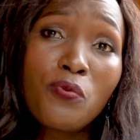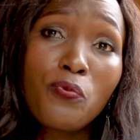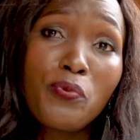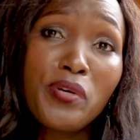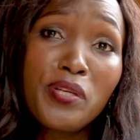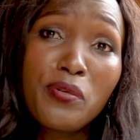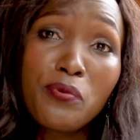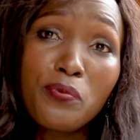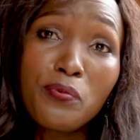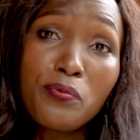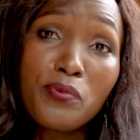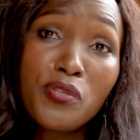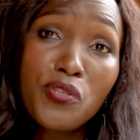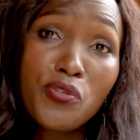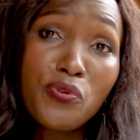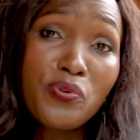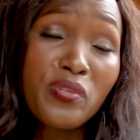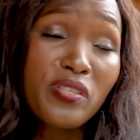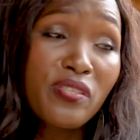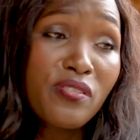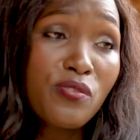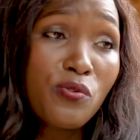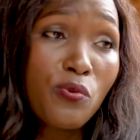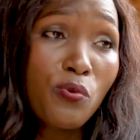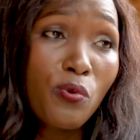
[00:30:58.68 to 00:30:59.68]
when
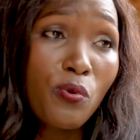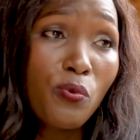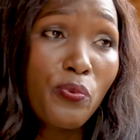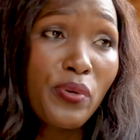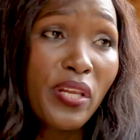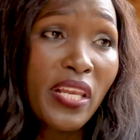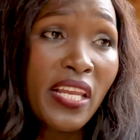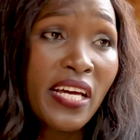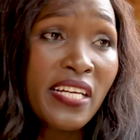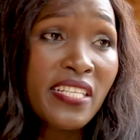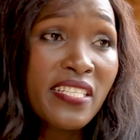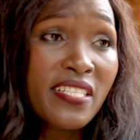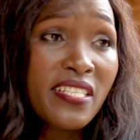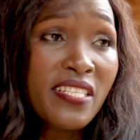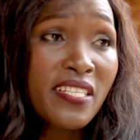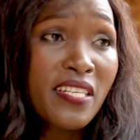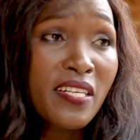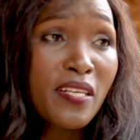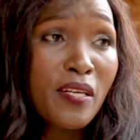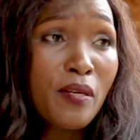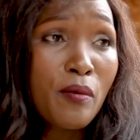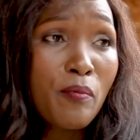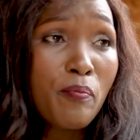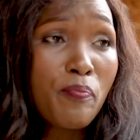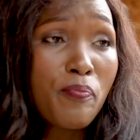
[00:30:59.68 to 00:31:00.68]
during school we learned
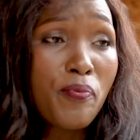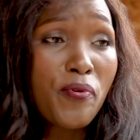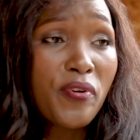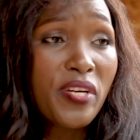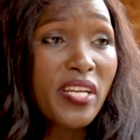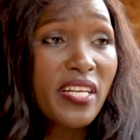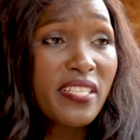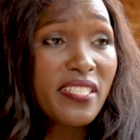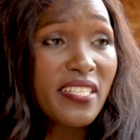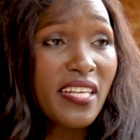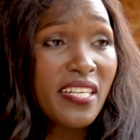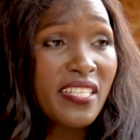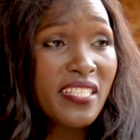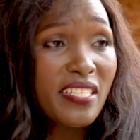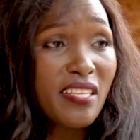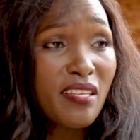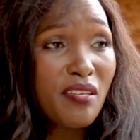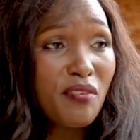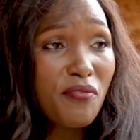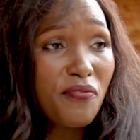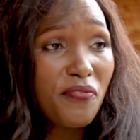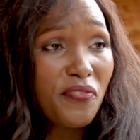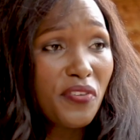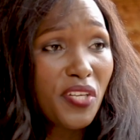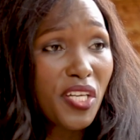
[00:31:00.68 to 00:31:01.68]
product
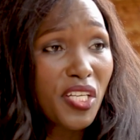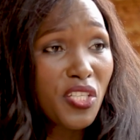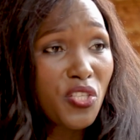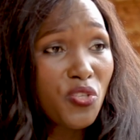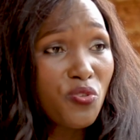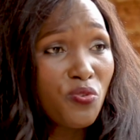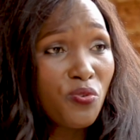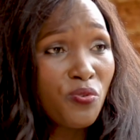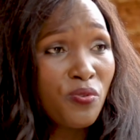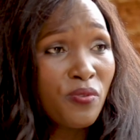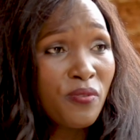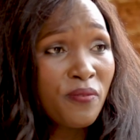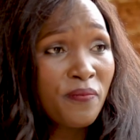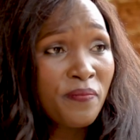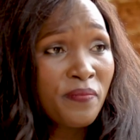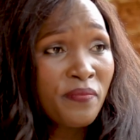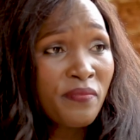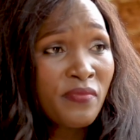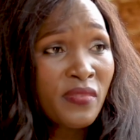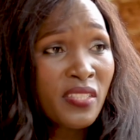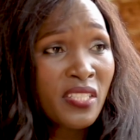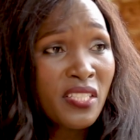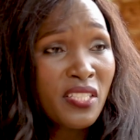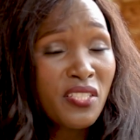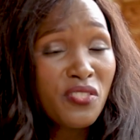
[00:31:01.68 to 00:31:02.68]
identification.
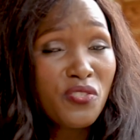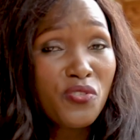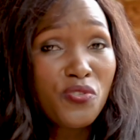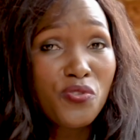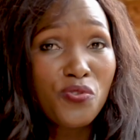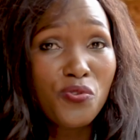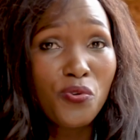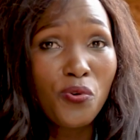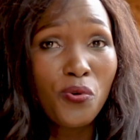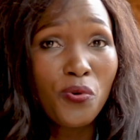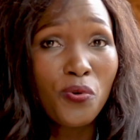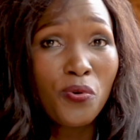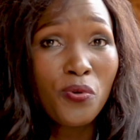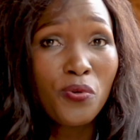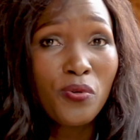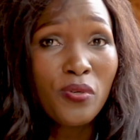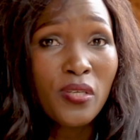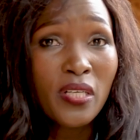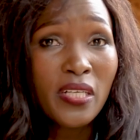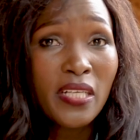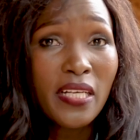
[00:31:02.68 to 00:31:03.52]
So